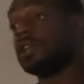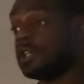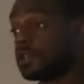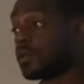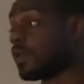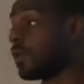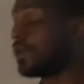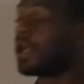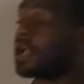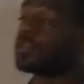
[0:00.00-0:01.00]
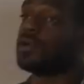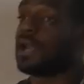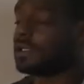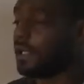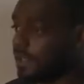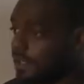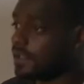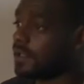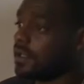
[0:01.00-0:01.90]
Israel when they got thrown out the way.